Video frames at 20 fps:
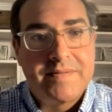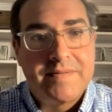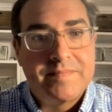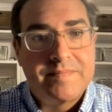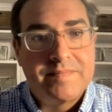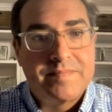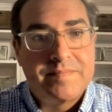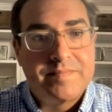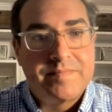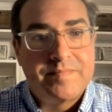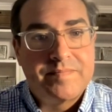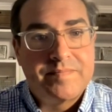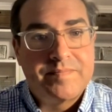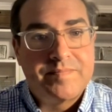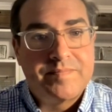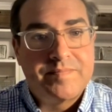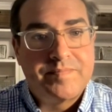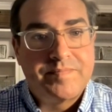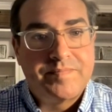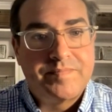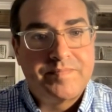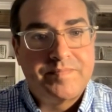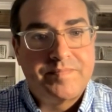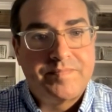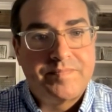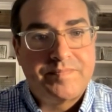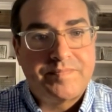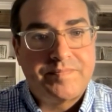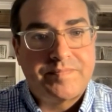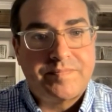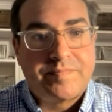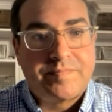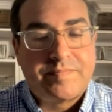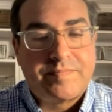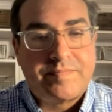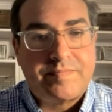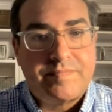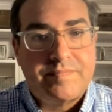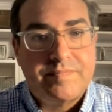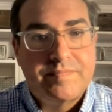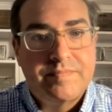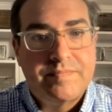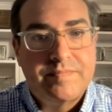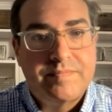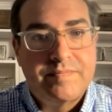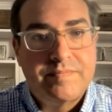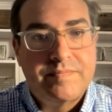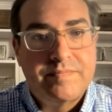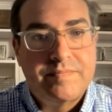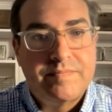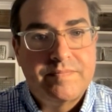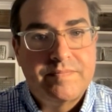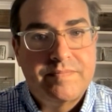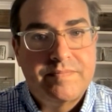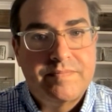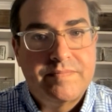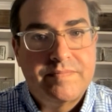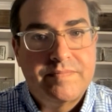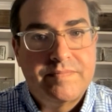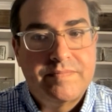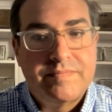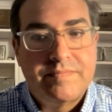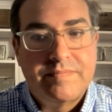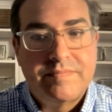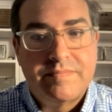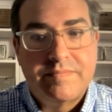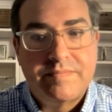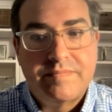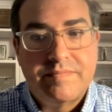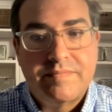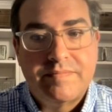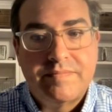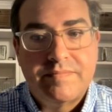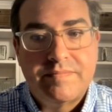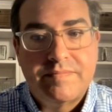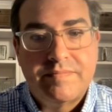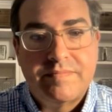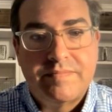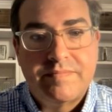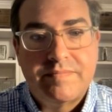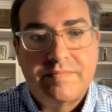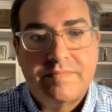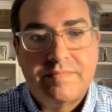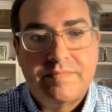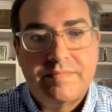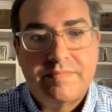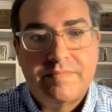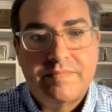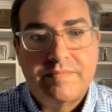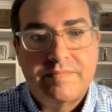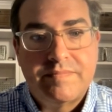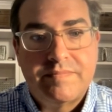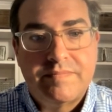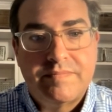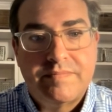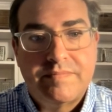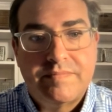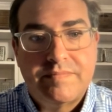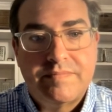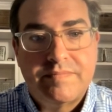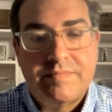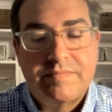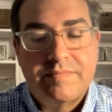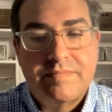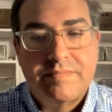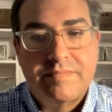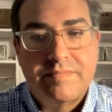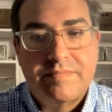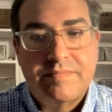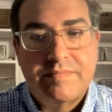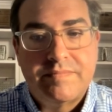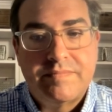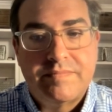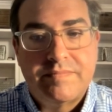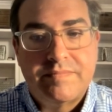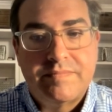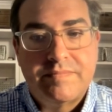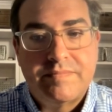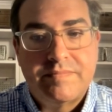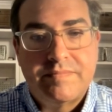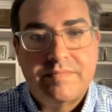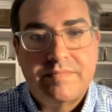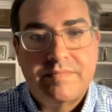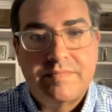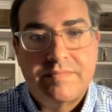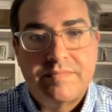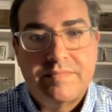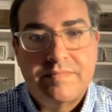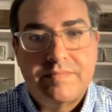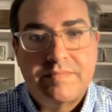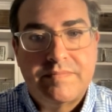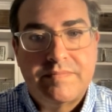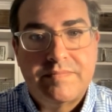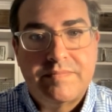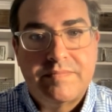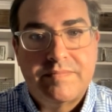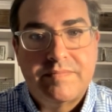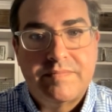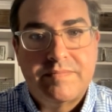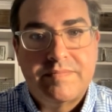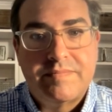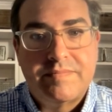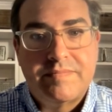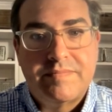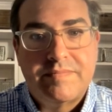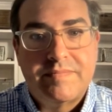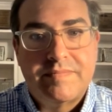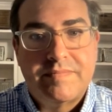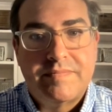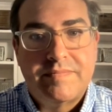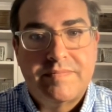(no one is talking)